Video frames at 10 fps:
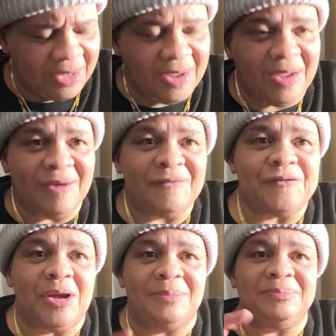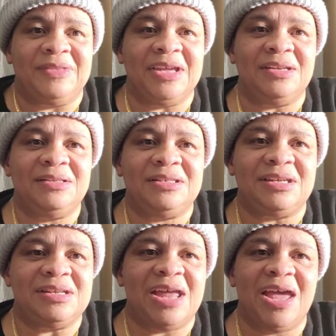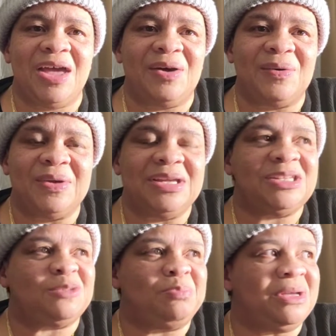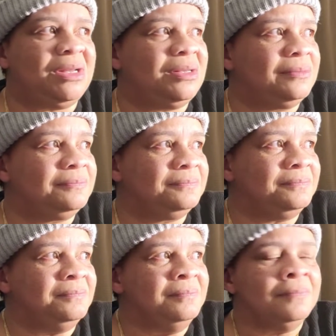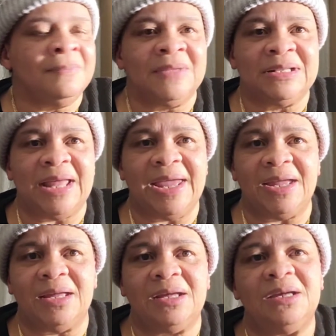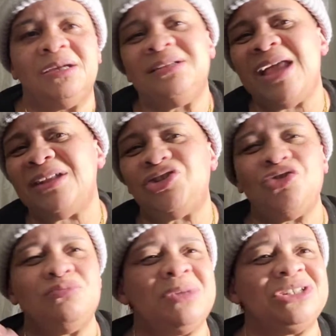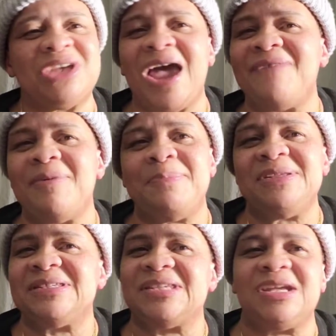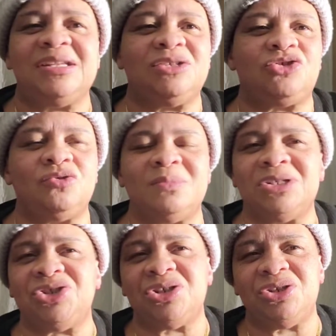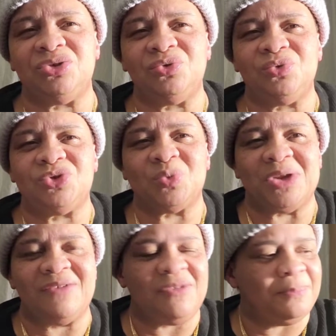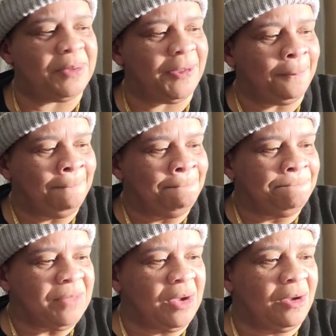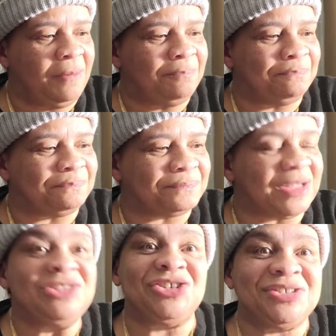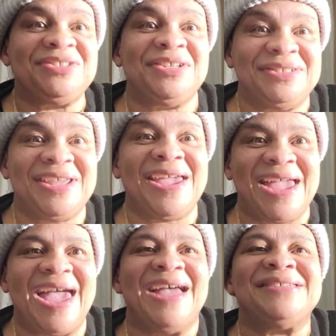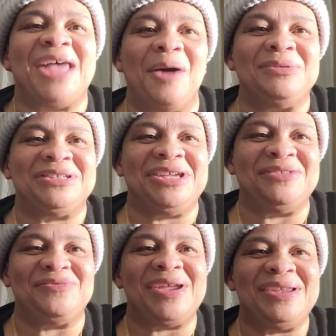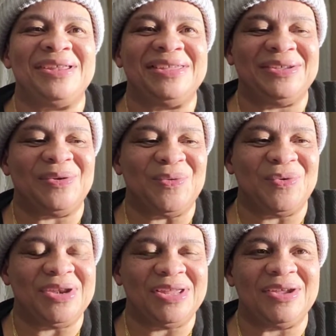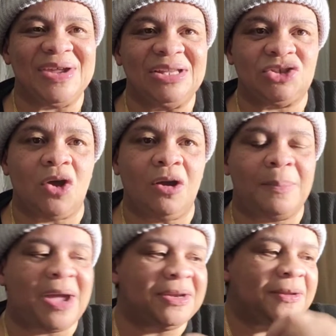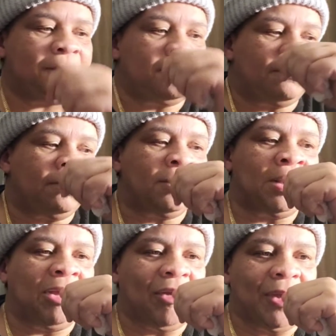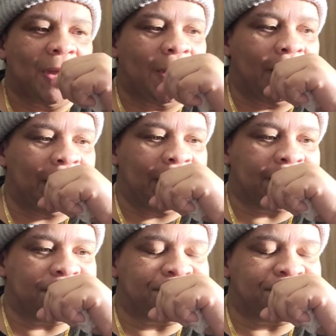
from then to now, it's been like not too much. I haven't been seeing it too much in the news or whatever, but um just today, as I was getting ready to get on here and talk about it, um